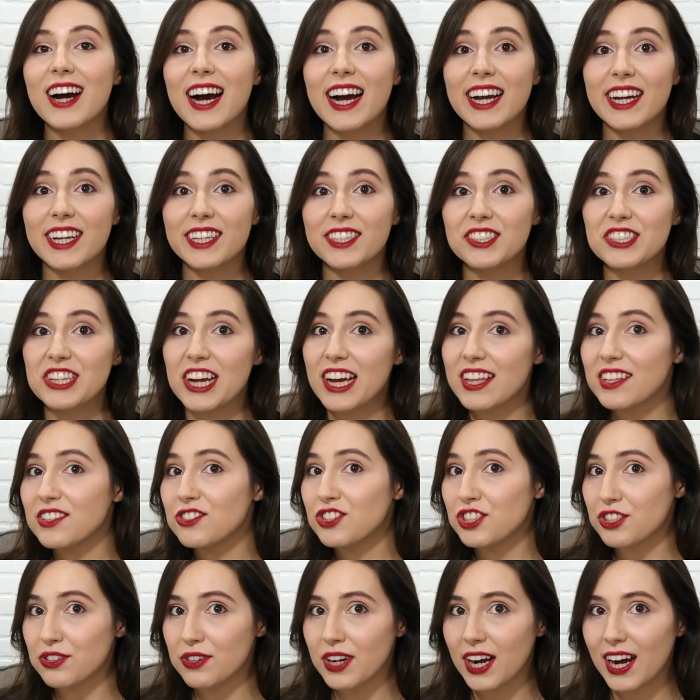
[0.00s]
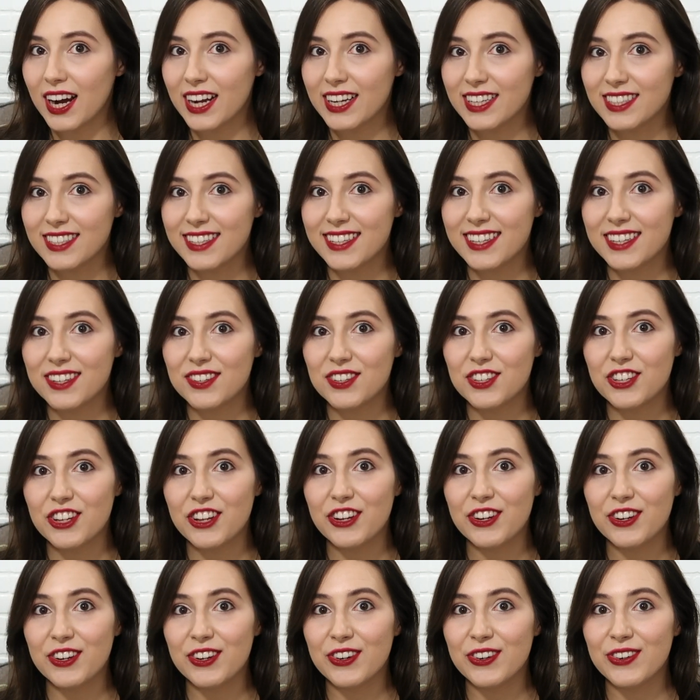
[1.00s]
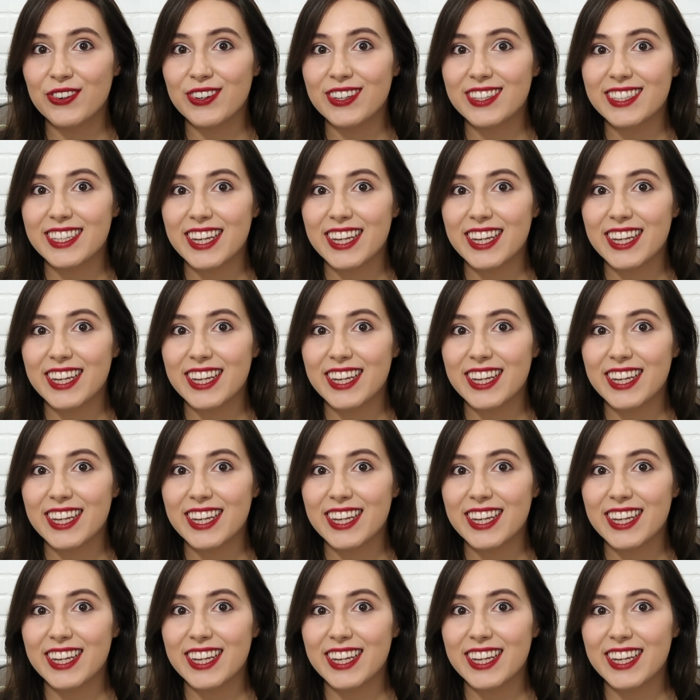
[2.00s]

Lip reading: I challenge you guys to